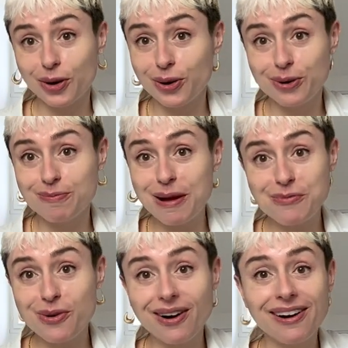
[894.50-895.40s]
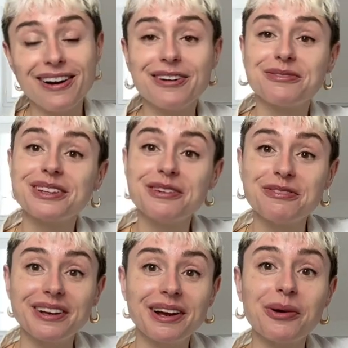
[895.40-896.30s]
her memoir of
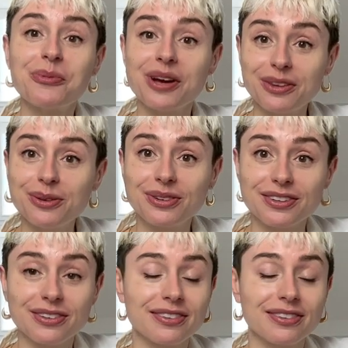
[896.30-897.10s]
living with Susan